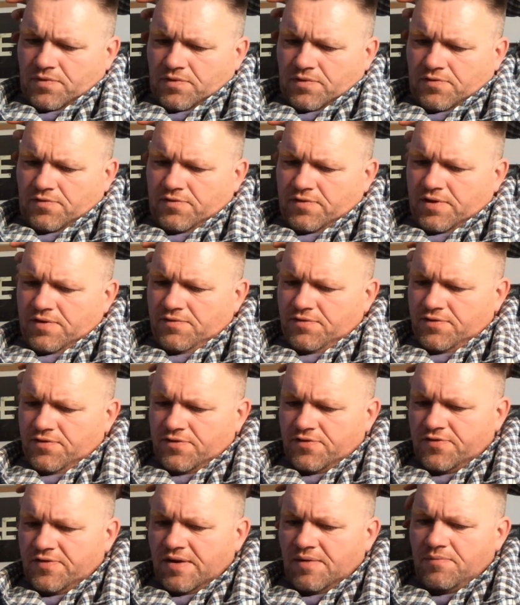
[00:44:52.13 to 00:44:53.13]
Stevens
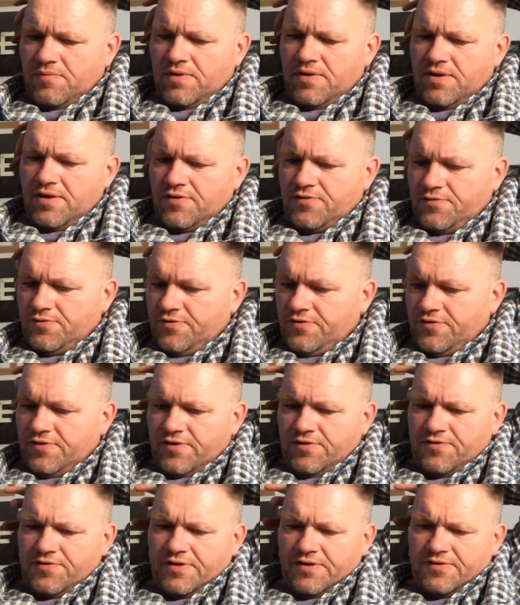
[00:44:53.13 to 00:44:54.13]
has sent me this, which is
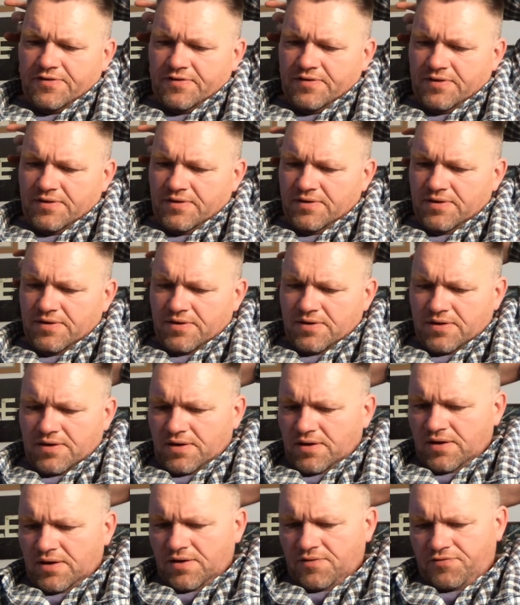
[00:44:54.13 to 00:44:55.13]
interesting.
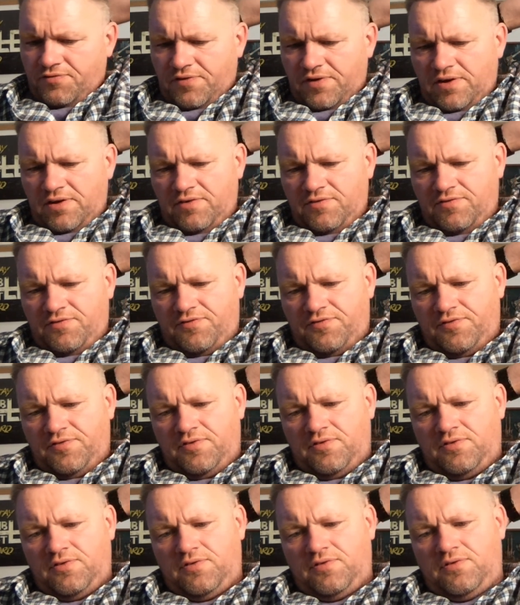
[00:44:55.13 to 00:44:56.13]
A friend of
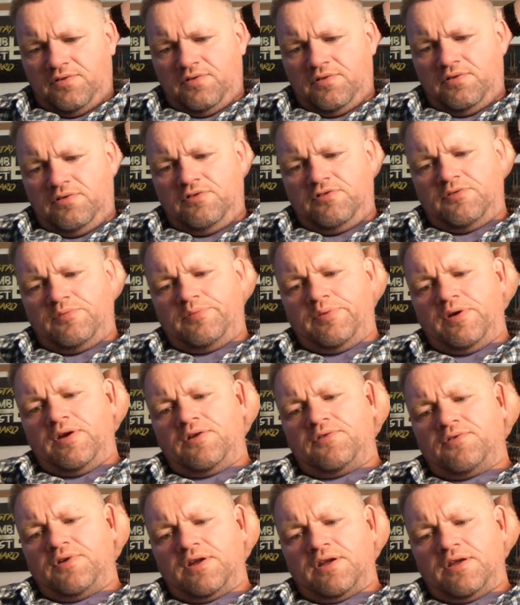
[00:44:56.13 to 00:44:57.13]
who's a
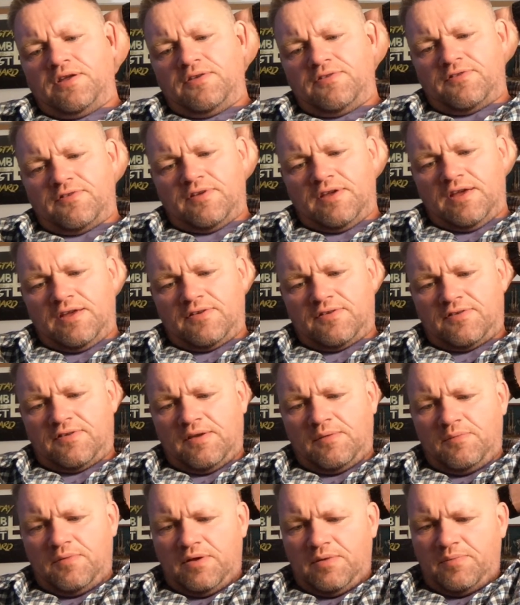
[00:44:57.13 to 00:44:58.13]
bird ringer, it says,
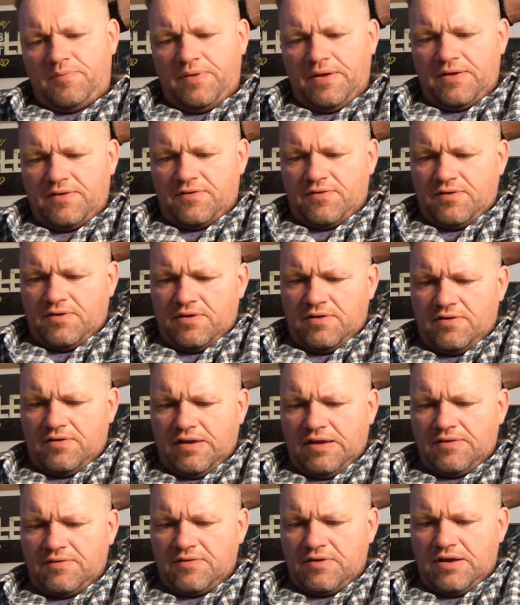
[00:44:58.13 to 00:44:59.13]
sent me a picture and
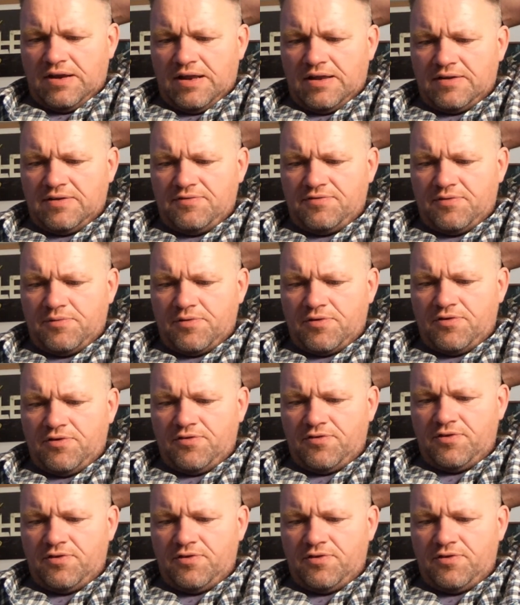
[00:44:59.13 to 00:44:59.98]
has collected from across